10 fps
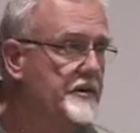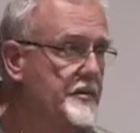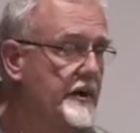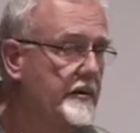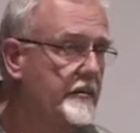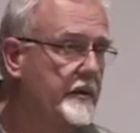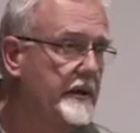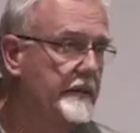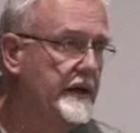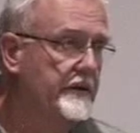there's
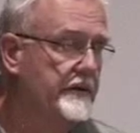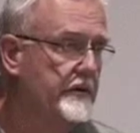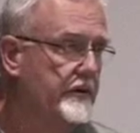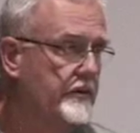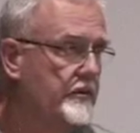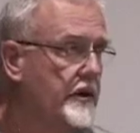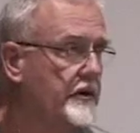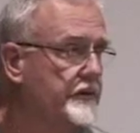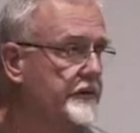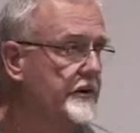probably about a third of the
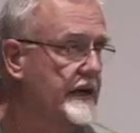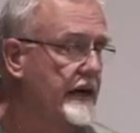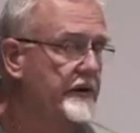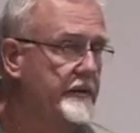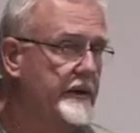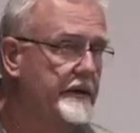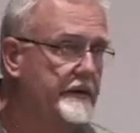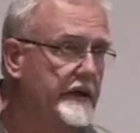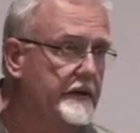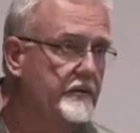roads are county
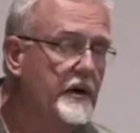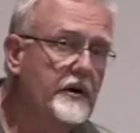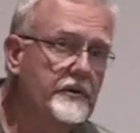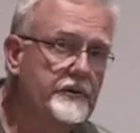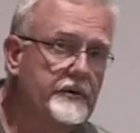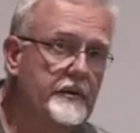maintained roads,